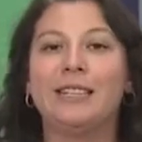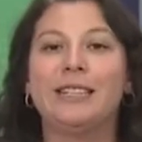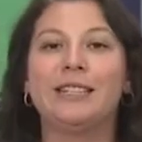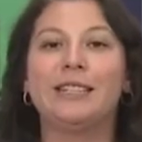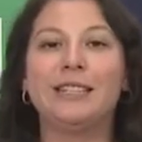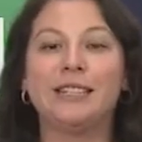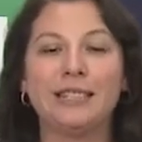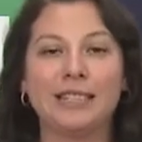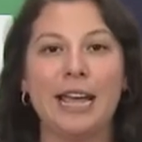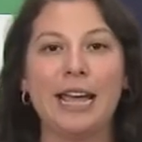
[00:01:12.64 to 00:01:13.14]

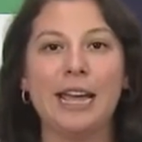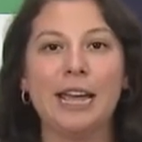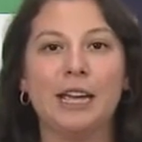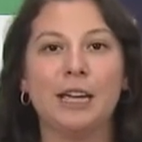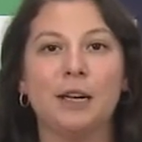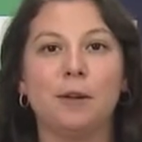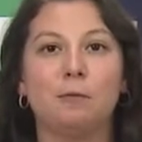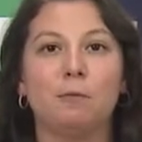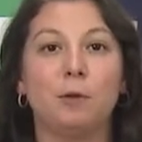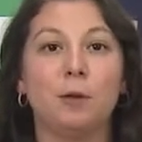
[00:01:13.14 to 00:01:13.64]

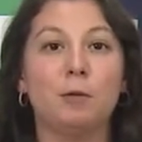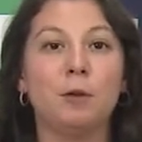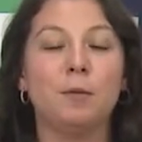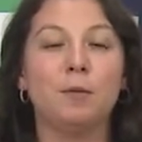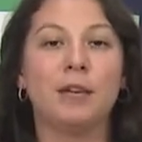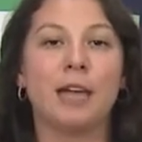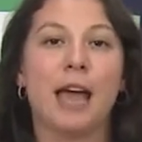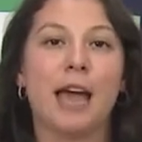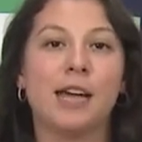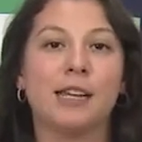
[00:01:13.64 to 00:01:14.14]
Today we will
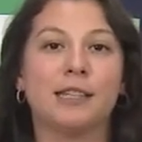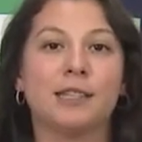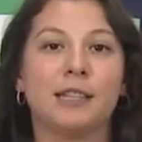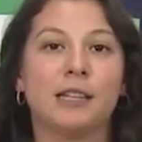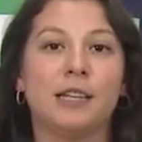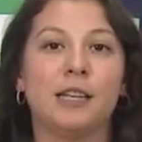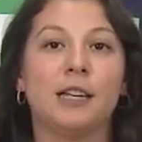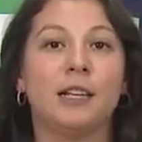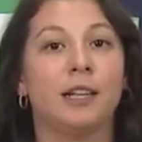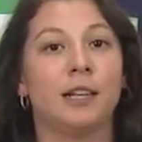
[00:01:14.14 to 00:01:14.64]
be
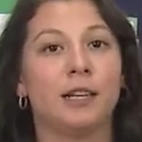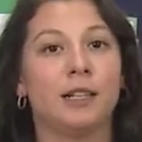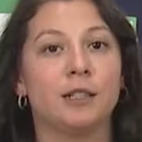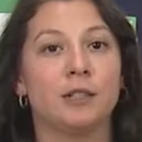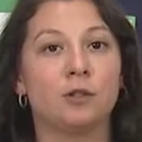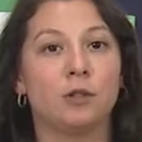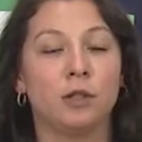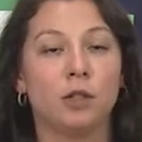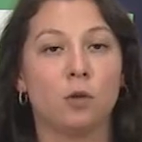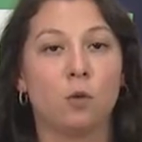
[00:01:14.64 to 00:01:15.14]
asking and
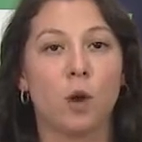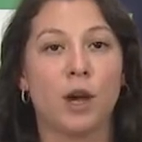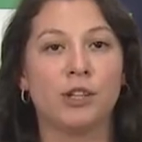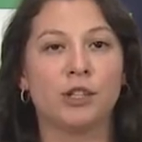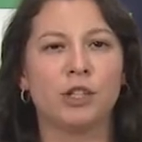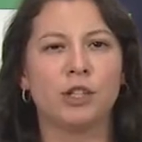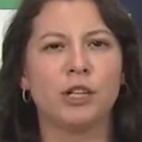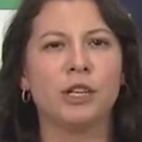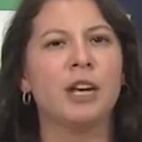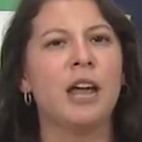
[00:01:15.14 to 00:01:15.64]
answering the
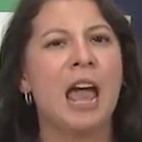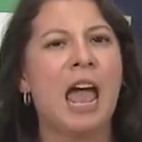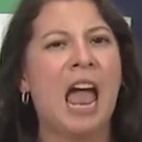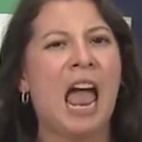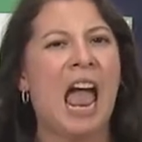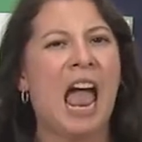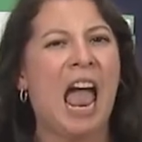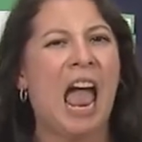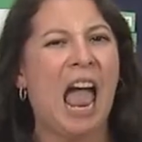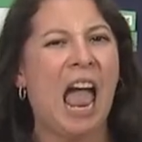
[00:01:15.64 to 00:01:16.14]
question,
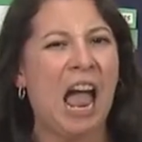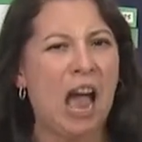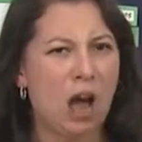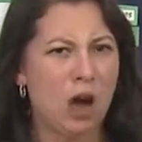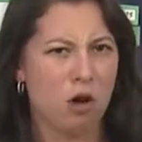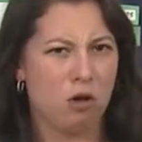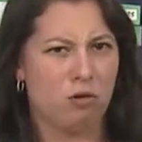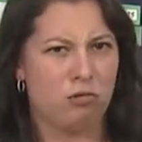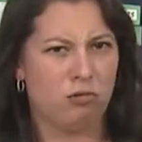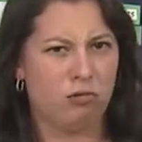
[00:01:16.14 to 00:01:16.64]

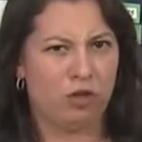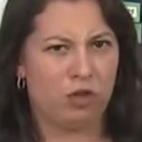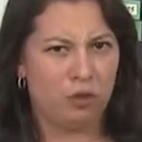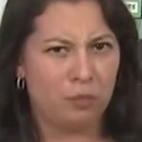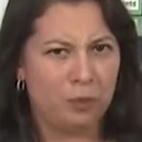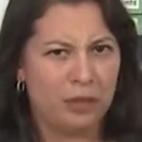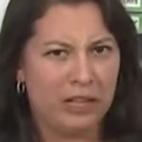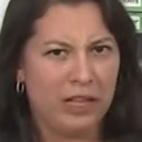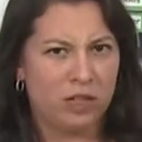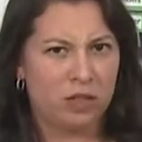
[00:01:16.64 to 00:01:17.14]
how do
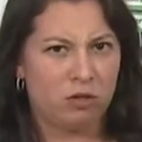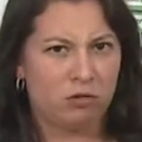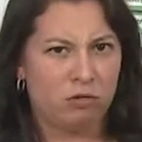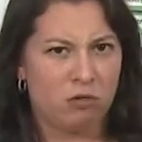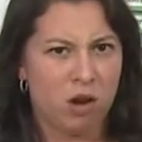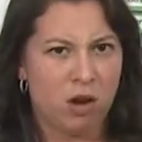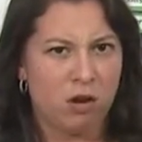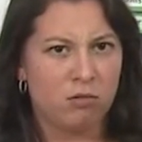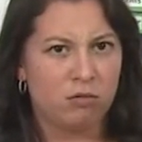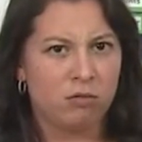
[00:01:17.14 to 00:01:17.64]
plants
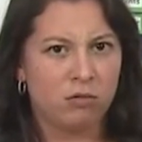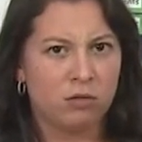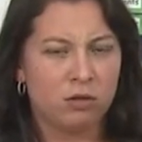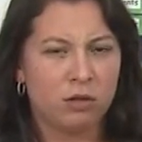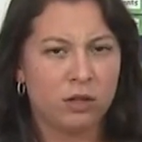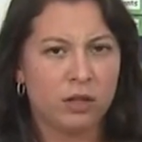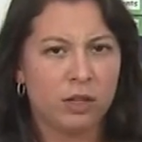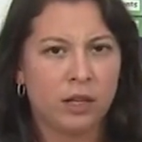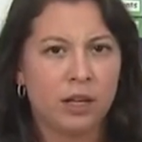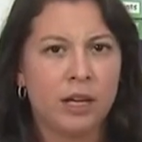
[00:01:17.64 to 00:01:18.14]
grow?
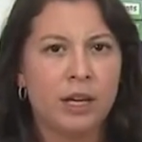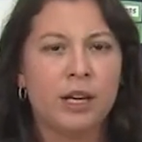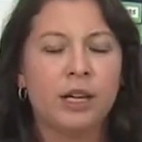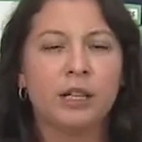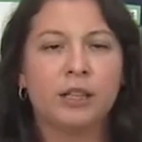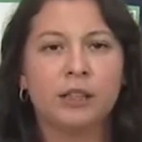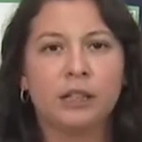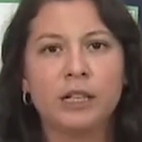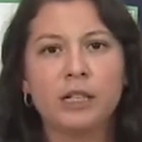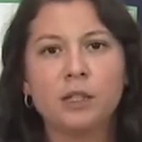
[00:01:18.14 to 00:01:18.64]

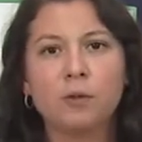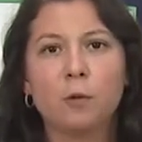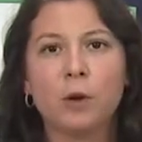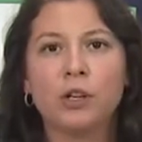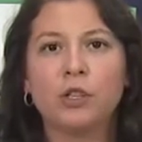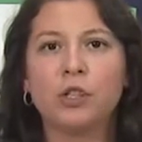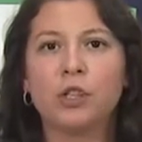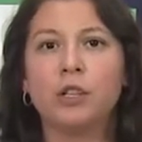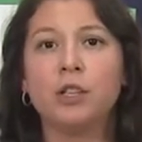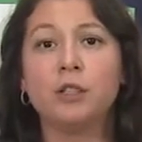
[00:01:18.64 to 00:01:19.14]
This
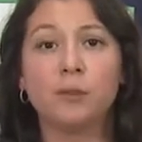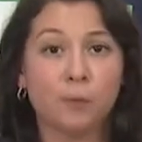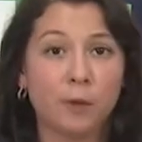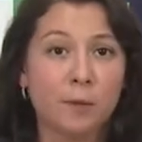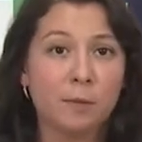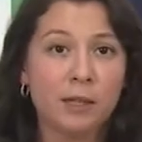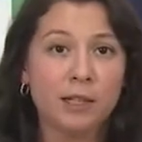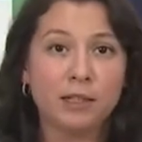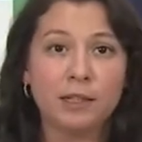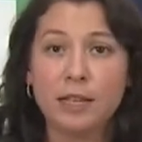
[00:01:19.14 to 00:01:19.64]
question is
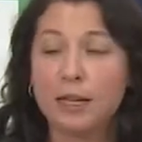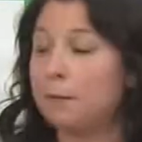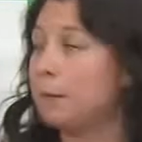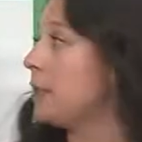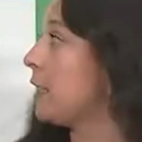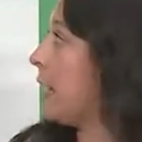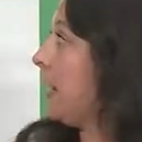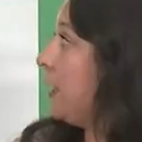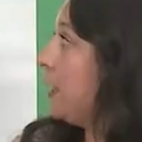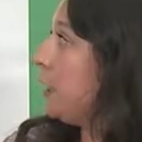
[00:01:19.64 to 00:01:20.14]
from the same
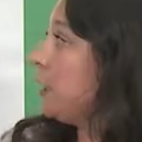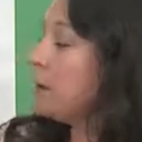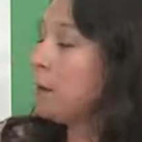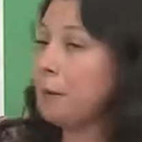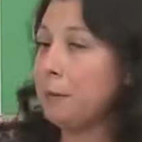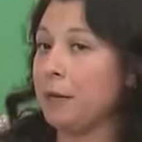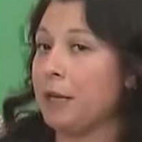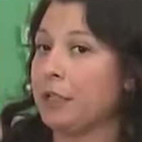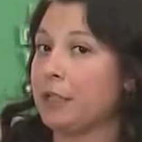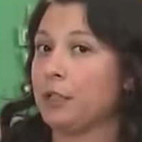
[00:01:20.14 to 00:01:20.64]
scientist
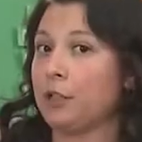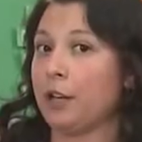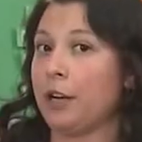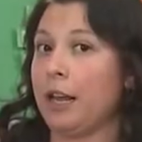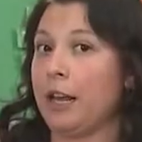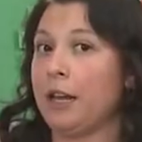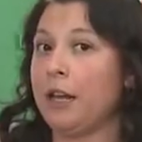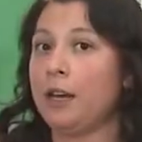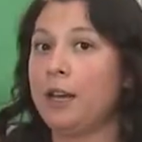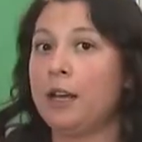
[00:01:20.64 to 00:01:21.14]
from
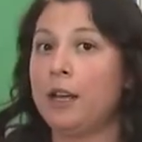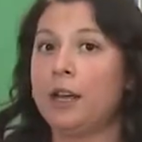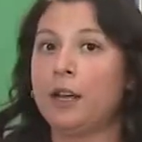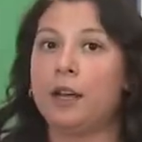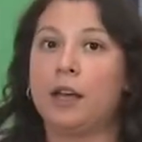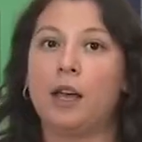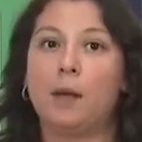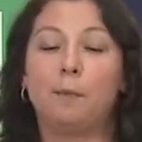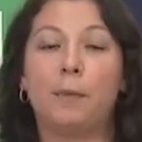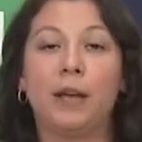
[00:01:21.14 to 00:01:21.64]
yesterday,
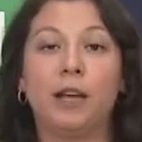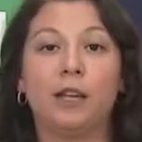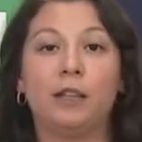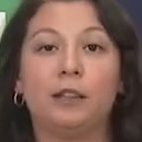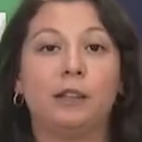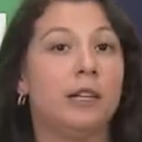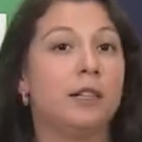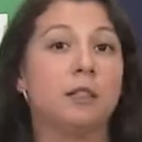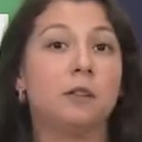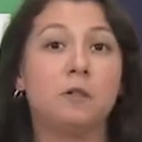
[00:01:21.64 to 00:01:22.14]
but
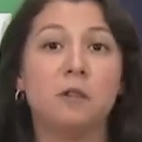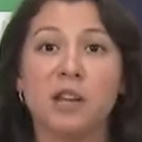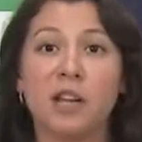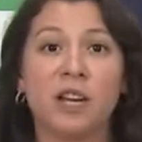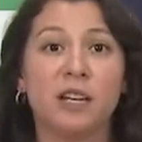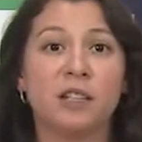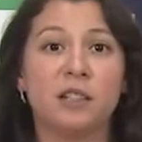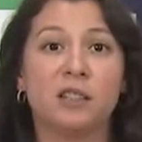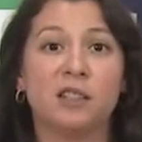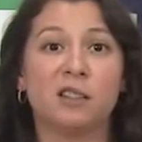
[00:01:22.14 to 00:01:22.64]
let's go
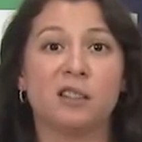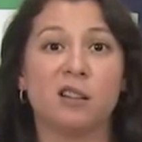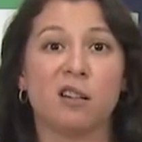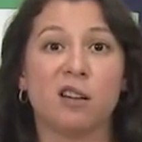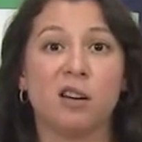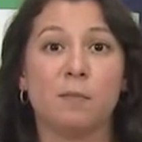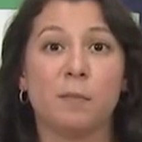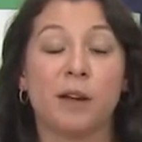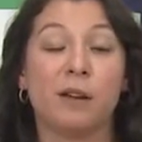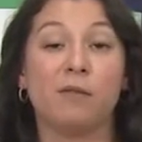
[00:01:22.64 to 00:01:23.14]
ahead and
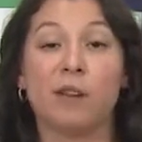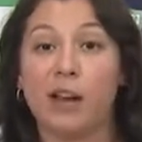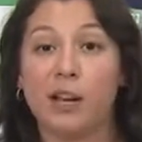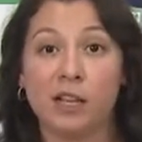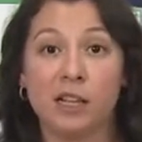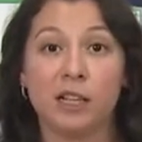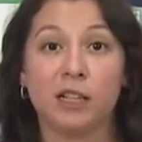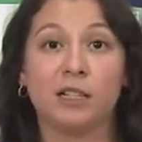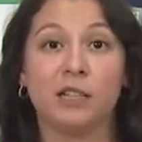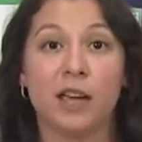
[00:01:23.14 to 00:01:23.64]
start by
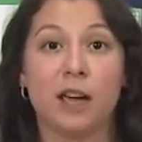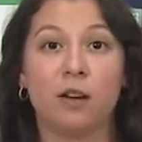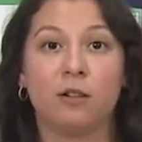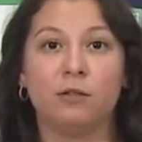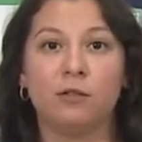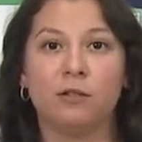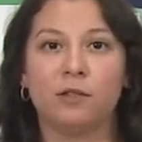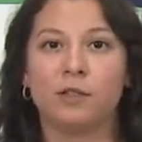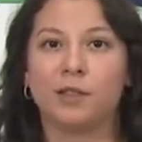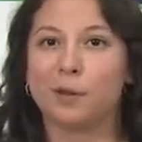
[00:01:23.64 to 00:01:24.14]
writing it
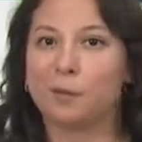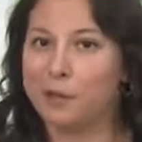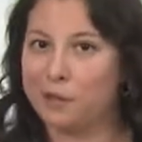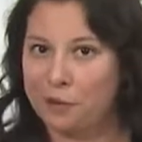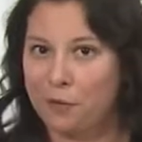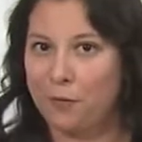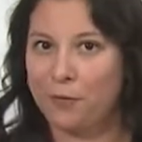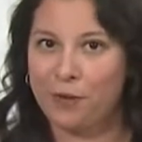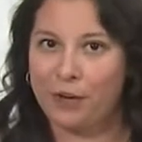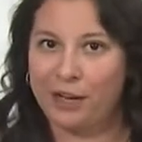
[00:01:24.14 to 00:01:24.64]
down so we
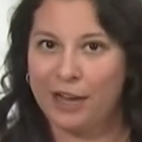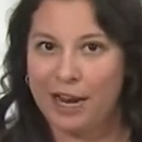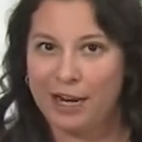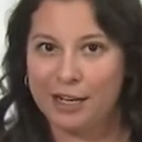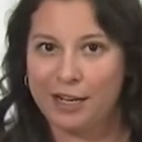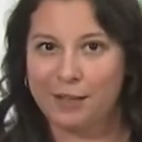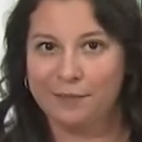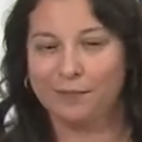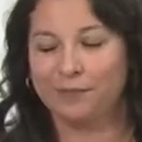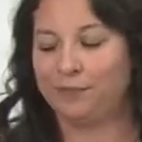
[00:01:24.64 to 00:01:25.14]
don't forget
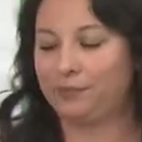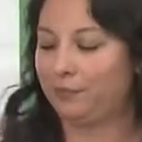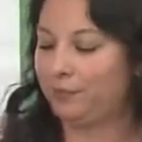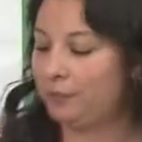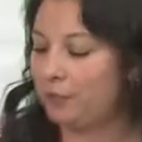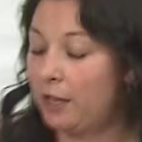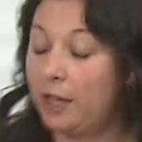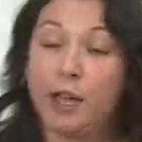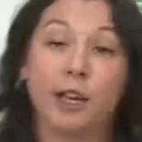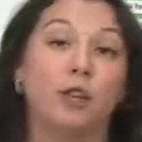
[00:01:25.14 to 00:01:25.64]
it.
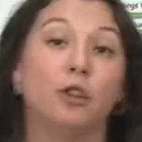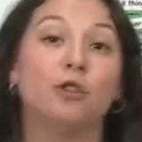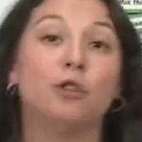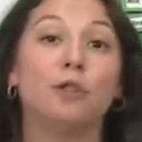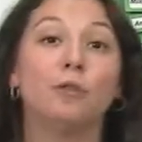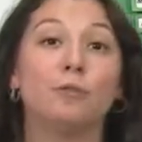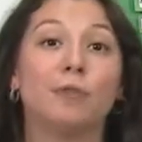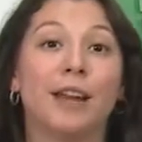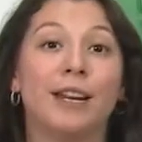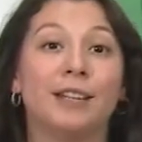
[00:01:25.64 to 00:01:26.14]
And you
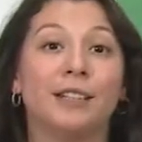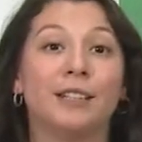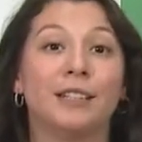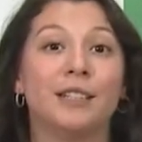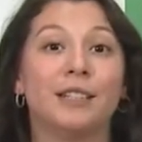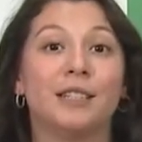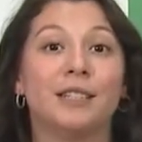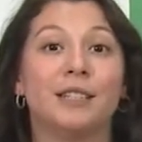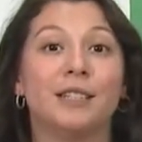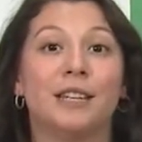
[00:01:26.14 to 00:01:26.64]
could write
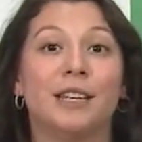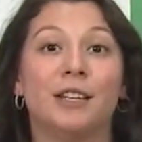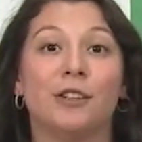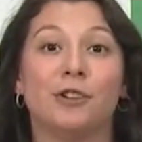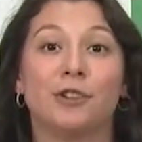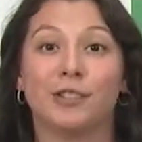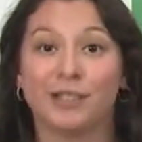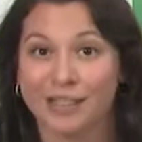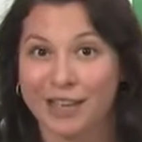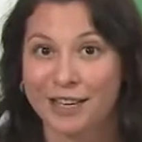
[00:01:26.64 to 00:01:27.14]
this in
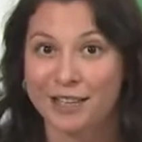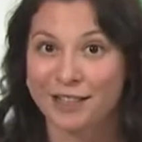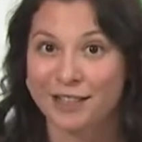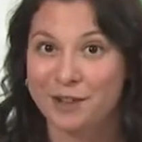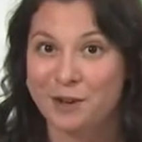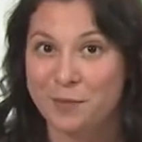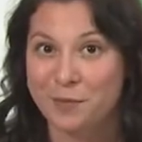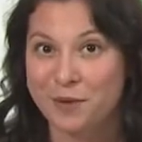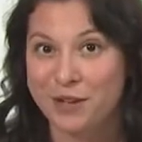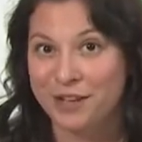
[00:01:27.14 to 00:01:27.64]
your science
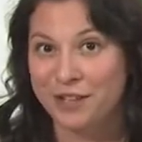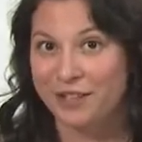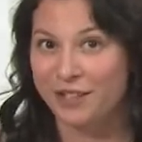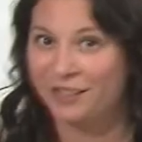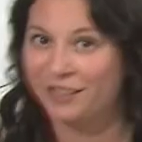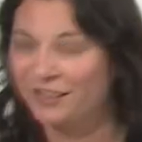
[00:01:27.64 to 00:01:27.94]
notebook.